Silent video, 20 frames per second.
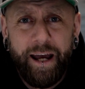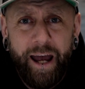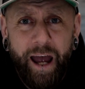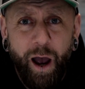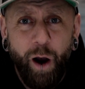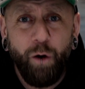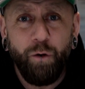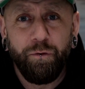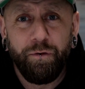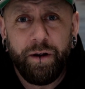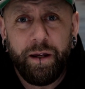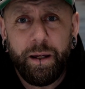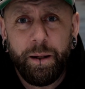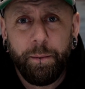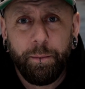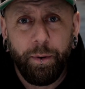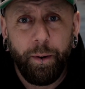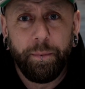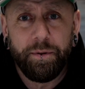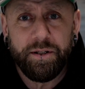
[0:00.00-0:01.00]
healthy
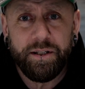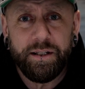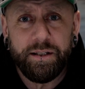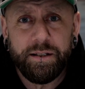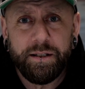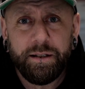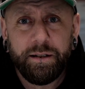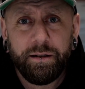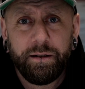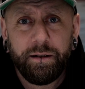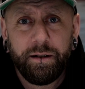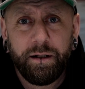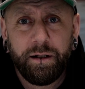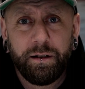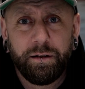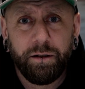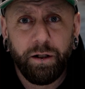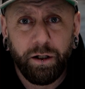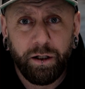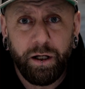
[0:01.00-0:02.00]
properties
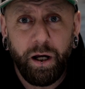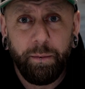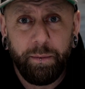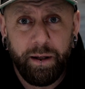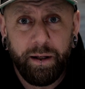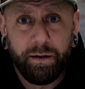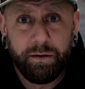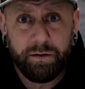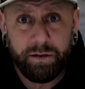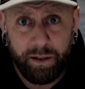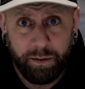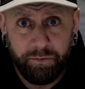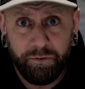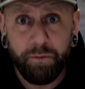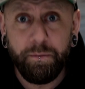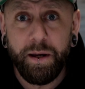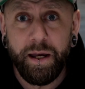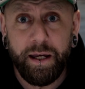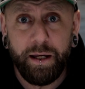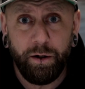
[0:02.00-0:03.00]
that come for
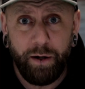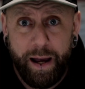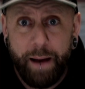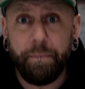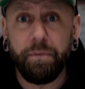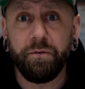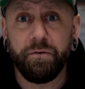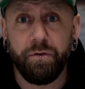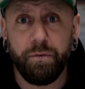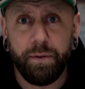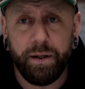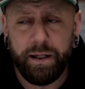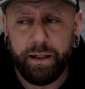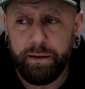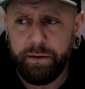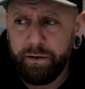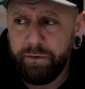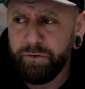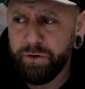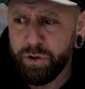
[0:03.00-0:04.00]
me, or happen for
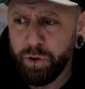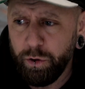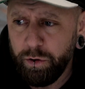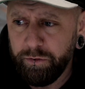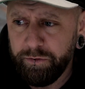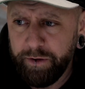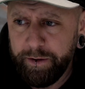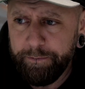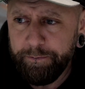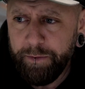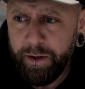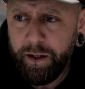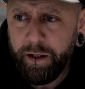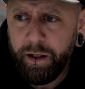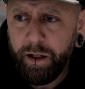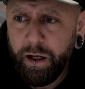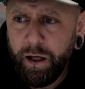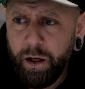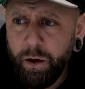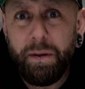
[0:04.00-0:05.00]
me in photography.
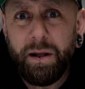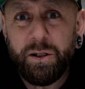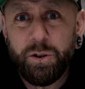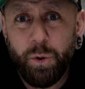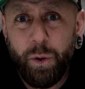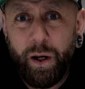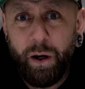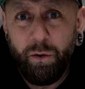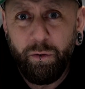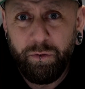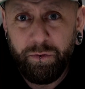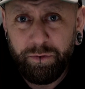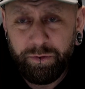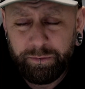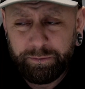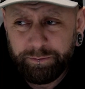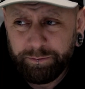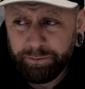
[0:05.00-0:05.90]
Mental health